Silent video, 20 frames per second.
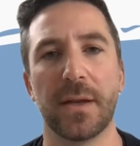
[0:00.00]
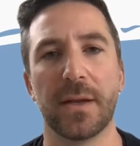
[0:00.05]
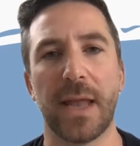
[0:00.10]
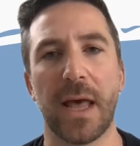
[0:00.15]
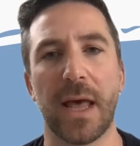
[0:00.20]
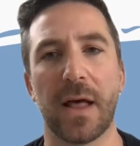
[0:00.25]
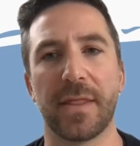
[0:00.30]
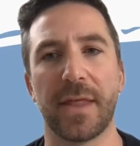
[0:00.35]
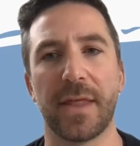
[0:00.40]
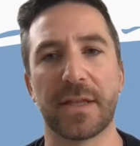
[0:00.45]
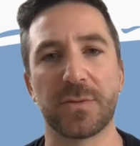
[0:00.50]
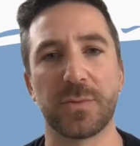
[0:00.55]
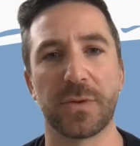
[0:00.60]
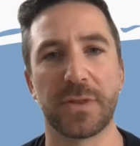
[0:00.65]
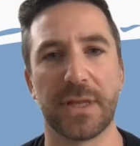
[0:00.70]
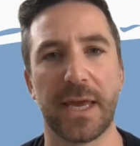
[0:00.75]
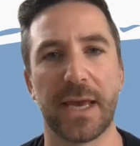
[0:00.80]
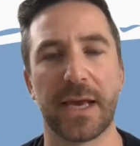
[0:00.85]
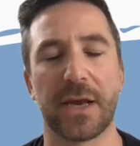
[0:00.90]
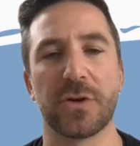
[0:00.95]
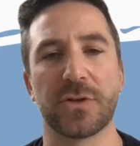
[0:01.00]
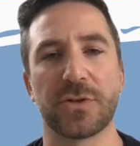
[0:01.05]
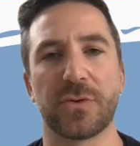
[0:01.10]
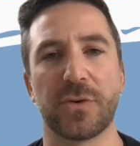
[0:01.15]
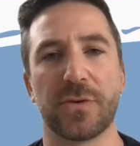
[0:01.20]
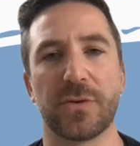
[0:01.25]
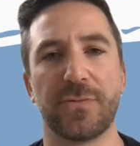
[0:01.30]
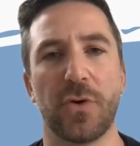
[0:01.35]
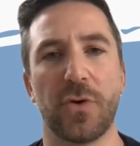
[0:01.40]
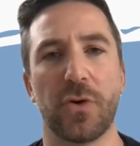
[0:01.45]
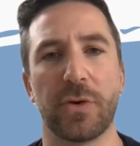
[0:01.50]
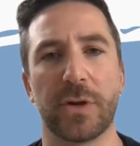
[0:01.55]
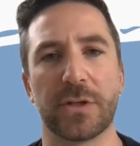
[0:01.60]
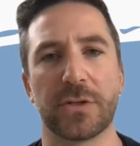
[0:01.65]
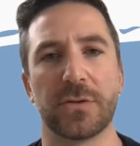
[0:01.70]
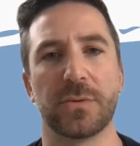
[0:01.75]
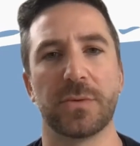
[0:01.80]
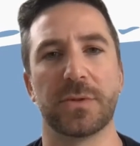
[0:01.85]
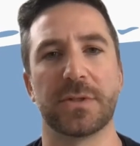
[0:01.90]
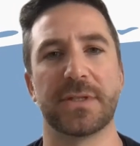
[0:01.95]
Now, that's what the echoes are referring
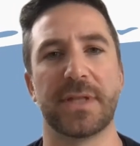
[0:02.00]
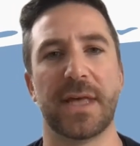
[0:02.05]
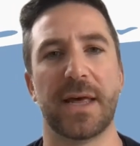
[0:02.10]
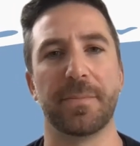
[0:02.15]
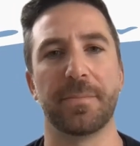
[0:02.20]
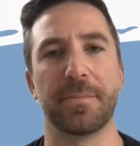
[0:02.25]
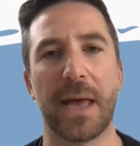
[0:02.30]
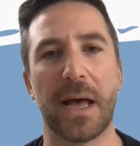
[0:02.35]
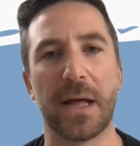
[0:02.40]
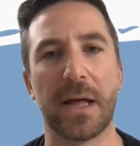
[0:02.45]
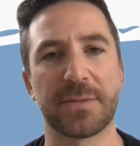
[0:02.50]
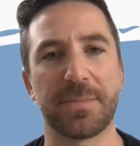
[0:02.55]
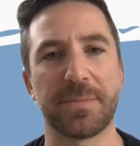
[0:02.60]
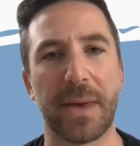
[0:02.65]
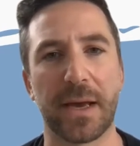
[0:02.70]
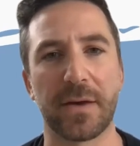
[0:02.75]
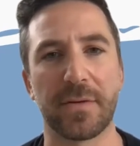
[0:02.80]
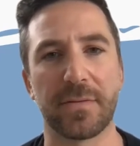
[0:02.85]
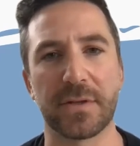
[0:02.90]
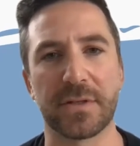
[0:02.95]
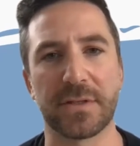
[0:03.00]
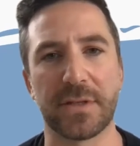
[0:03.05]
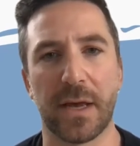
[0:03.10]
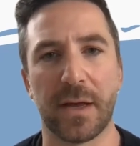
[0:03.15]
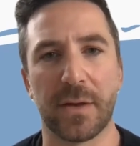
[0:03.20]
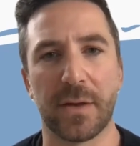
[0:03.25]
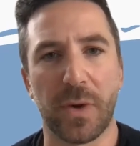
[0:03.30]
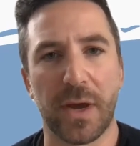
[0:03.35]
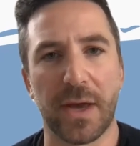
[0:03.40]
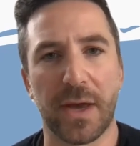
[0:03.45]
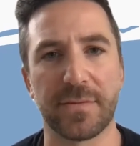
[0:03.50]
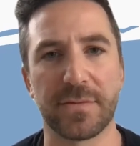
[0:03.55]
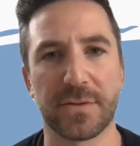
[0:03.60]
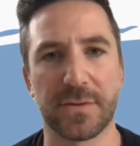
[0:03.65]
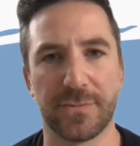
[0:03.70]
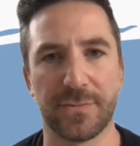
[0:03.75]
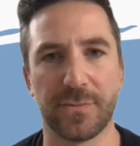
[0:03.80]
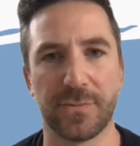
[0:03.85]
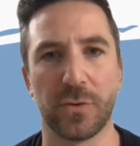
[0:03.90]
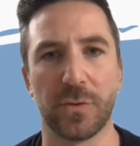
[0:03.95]
to. It's that bounce back of the sound waves
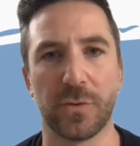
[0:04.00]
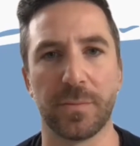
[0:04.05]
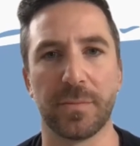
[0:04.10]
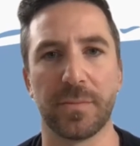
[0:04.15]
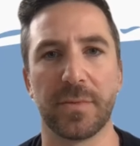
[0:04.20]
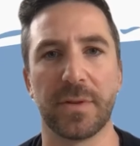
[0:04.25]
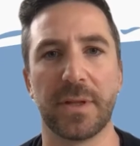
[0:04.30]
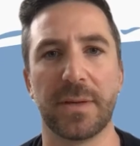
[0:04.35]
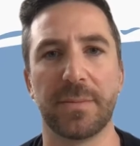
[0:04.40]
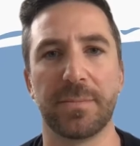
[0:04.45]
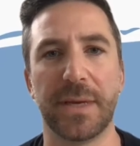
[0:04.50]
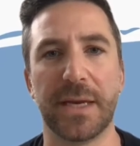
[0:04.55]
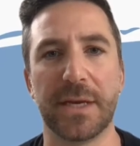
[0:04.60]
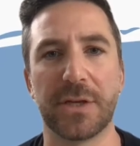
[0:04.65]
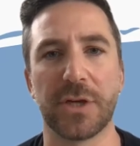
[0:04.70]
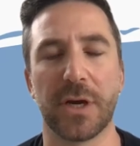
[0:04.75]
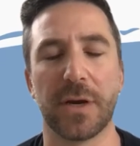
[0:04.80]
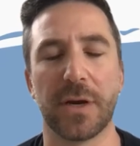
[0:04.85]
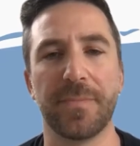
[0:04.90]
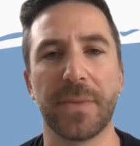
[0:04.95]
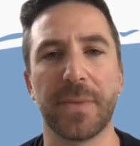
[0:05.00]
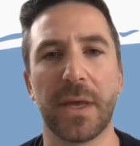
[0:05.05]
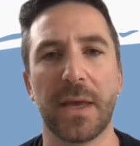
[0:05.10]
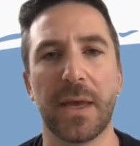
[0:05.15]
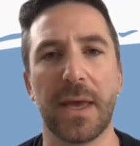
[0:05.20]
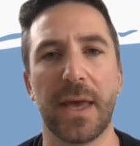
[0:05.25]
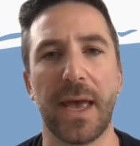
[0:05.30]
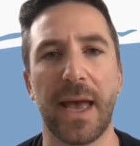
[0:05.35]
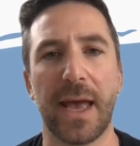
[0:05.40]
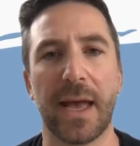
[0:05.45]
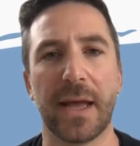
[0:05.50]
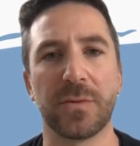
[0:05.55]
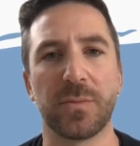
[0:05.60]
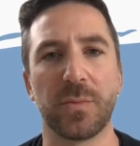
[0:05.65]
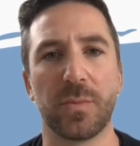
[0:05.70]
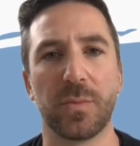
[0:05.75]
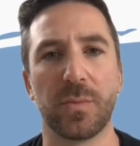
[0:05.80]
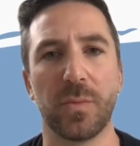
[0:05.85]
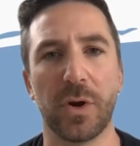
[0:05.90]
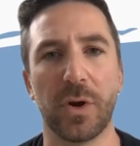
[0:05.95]
to form the picture.
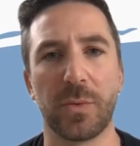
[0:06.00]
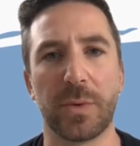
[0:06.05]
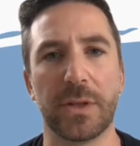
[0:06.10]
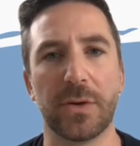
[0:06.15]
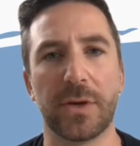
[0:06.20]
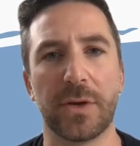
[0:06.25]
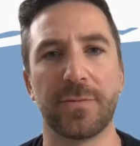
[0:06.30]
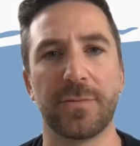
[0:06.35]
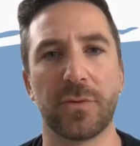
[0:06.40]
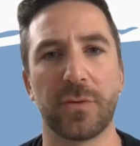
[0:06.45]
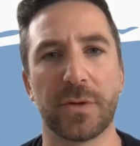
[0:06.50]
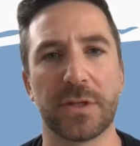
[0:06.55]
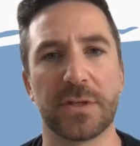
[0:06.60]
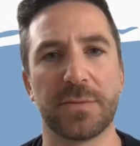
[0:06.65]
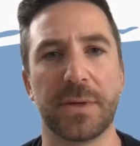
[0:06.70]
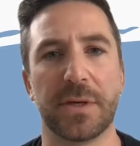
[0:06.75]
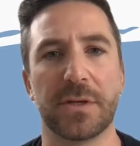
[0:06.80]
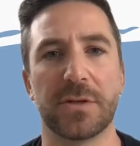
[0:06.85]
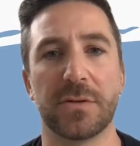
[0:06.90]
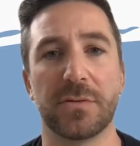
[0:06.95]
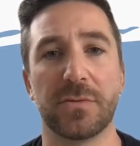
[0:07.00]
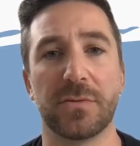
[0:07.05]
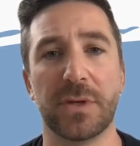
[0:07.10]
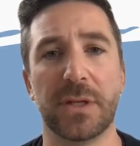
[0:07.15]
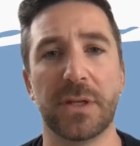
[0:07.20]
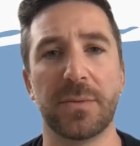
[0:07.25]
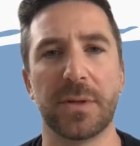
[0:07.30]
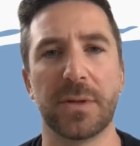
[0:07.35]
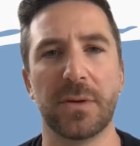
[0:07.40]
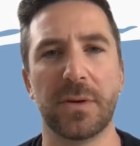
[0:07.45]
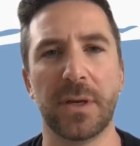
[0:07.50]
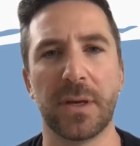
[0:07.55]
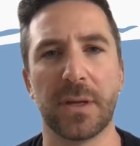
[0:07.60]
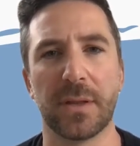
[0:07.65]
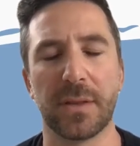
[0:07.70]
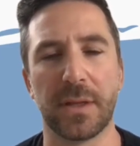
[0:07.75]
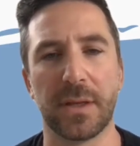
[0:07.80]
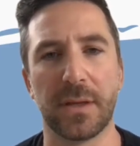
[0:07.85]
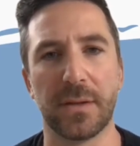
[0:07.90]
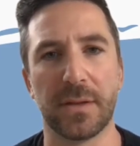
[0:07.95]
And what are we looking for in this picture? Really, we're looking
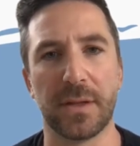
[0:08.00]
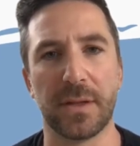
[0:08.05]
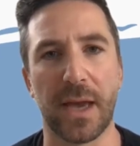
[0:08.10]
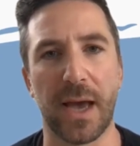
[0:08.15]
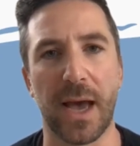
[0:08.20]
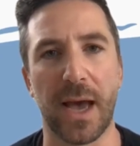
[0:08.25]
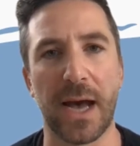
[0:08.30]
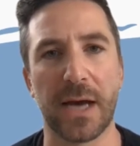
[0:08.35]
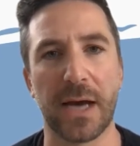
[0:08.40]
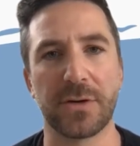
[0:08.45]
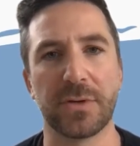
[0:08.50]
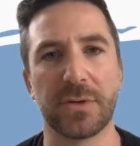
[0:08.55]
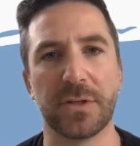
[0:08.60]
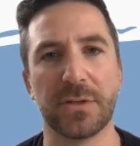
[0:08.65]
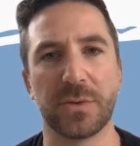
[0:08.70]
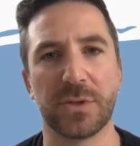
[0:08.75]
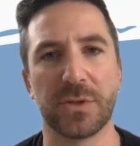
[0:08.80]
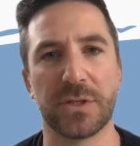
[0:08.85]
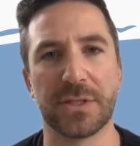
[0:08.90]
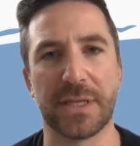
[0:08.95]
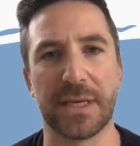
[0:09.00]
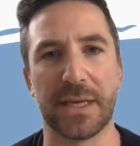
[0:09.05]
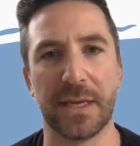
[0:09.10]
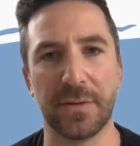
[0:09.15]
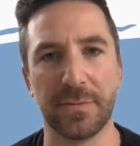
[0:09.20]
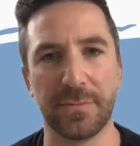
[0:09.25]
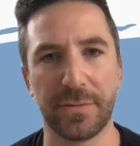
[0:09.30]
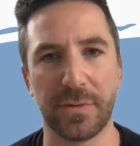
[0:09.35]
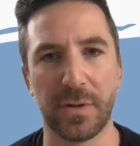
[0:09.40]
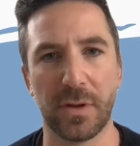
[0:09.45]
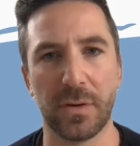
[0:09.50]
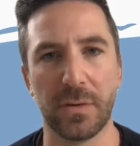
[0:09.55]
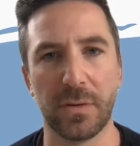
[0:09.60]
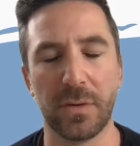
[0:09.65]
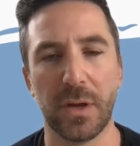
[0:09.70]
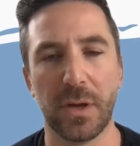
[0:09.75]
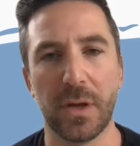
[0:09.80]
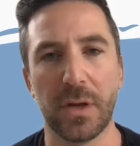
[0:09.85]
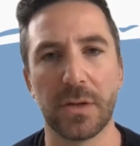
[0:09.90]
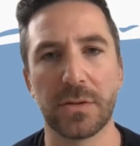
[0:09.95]
at the, the arteries, which is the inflow
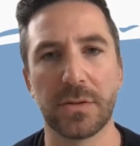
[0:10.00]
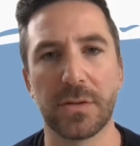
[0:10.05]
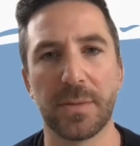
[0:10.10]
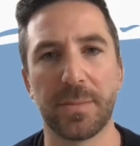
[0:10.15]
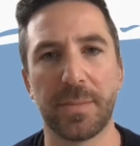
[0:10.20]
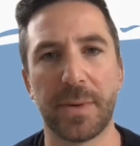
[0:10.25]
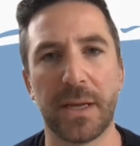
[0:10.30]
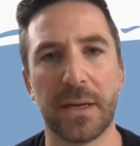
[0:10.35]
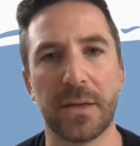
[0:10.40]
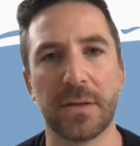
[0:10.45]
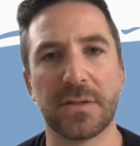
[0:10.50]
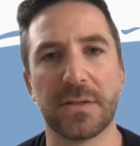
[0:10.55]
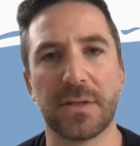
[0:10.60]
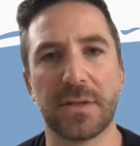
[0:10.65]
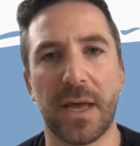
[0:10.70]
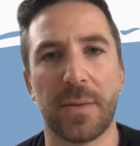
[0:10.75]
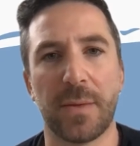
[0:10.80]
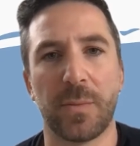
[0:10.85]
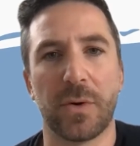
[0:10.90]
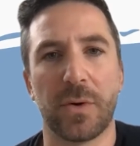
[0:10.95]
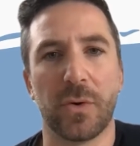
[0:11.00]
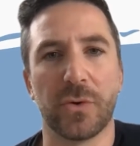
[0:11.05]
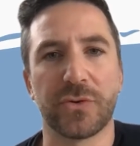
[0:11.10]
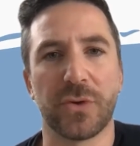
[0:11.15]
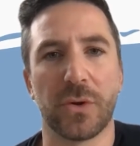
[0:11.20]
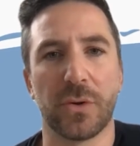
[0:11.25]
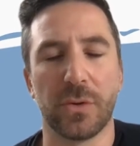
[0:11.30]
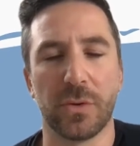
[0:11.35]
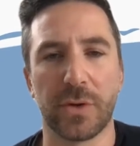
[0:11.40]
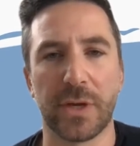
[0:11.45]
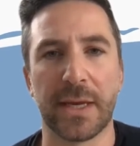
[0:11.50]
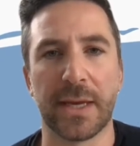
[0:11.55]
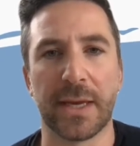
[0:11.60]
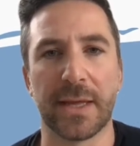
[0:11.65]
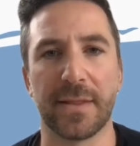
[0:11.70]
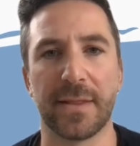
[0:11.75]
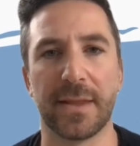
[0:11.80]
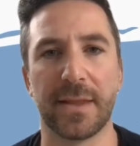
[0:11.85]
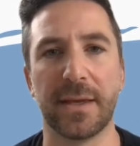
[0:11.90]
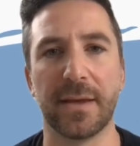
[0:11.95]
to the penis, and we're also looking
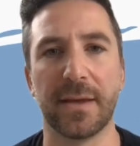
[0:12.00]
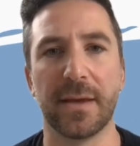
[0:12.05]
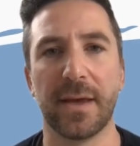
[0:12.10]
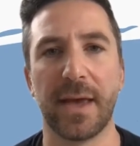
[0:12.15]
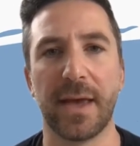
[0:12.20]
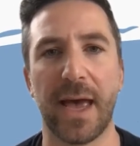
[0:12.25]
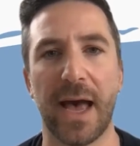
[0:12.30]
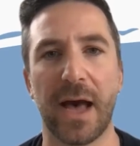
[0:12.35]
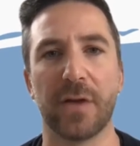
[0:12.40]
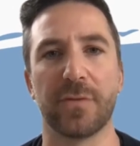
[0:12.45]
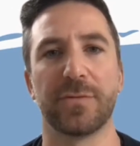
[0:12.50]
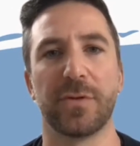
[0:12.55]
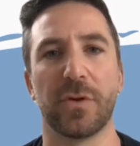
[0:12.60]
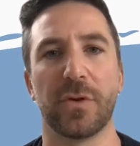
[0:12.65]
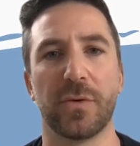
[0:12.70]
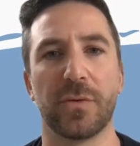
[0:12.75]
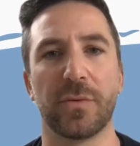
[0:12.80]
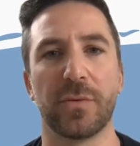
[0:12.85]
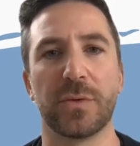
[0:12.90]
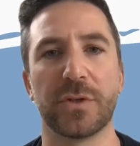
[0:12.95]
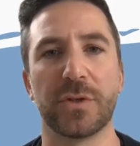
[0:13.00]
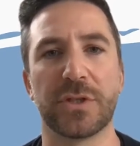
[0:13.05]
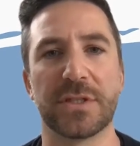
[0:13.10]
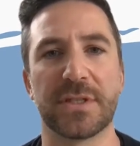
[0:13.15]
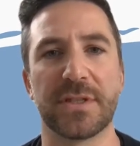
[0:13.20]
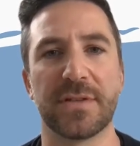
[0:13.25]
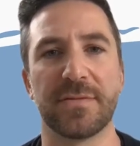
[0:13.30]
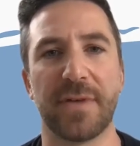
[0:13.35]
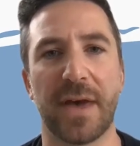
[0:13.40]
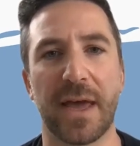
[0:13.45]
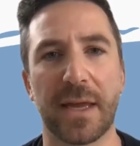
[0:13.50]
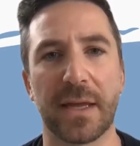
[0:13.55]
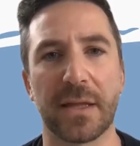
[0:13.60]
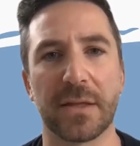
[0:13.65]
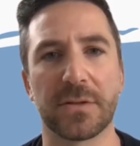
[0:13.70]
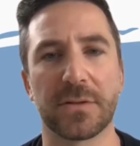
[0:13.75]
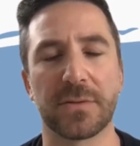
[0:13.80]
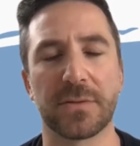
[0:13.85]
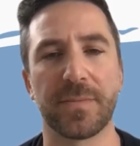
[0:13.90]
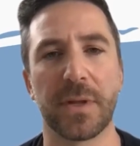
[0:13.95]
at the outflow, which is the
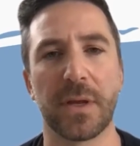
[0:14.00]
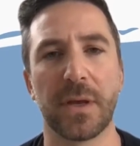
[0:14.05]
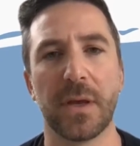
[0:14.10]
veins.